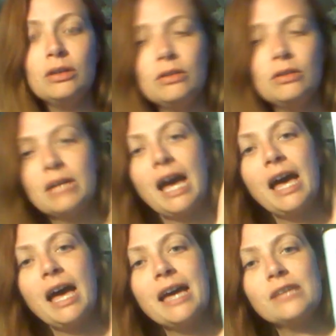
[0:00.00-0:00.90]

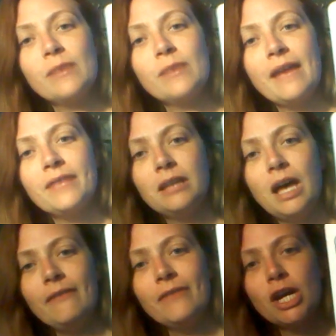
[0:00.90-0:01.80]
guys, we have the
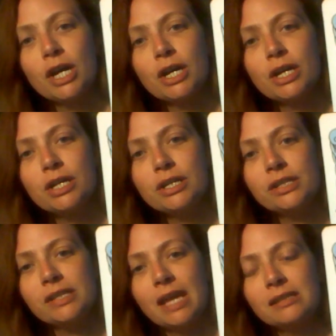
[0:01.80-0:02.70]

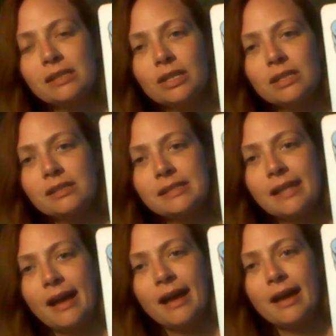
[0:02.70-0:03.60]
Lovers. That's a good
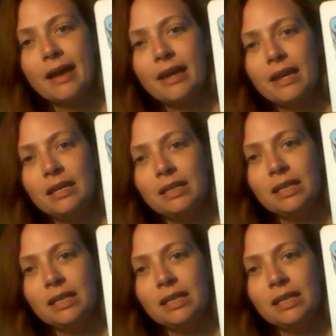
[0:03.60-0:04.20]
sign.